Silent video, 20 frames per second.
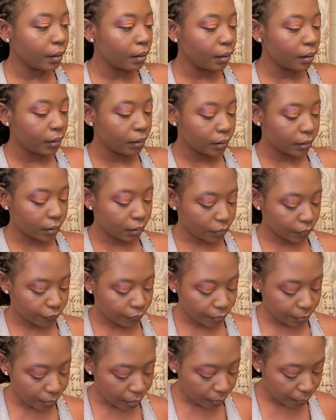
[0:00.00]
So
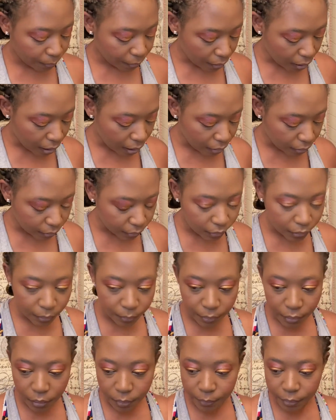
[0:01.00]
for my brows,
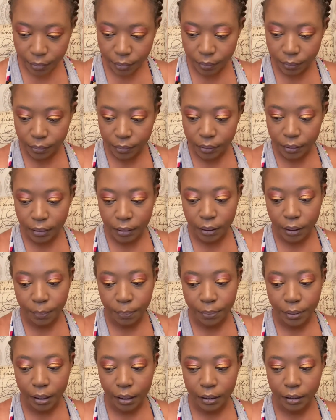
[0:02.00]
I'm going to be using a
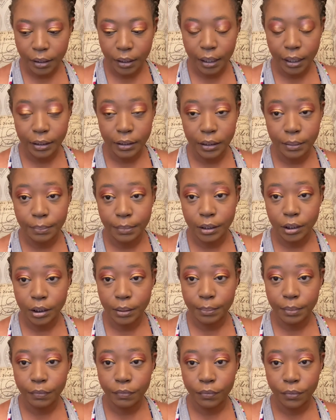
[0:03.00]
product that I did
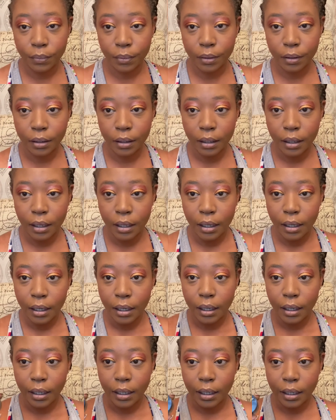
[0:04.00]
mention before.
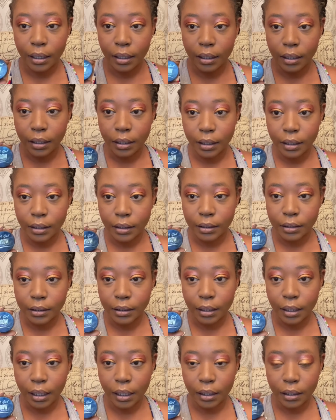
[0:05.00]
It is
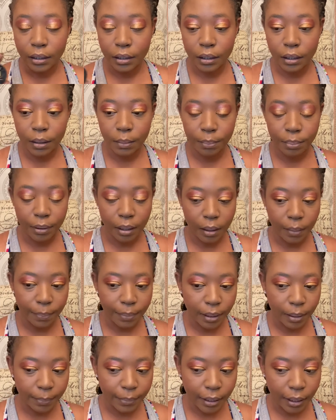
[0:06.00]
the Other Girl Brow
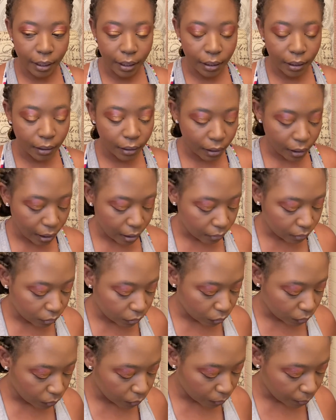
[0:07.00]
Pomade. I'll
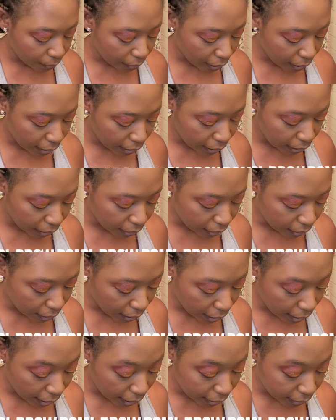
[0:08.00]
do my
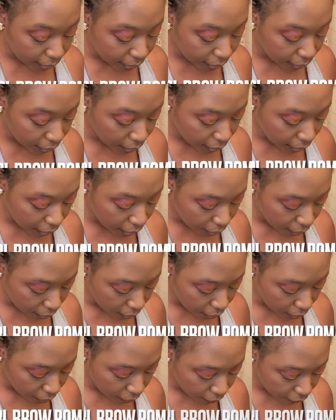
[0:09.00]
eyes
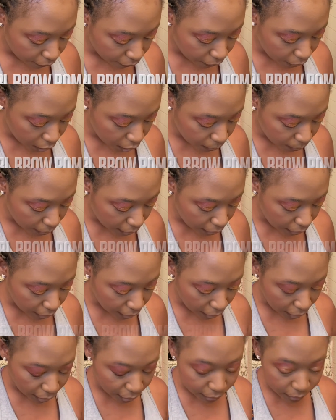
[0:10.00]
later, finish my
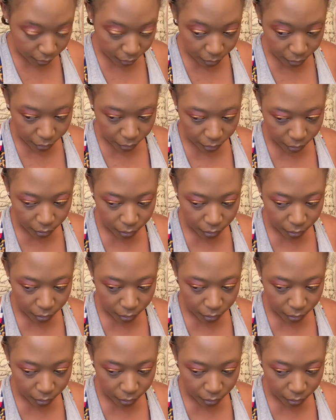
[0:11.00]
eyes later.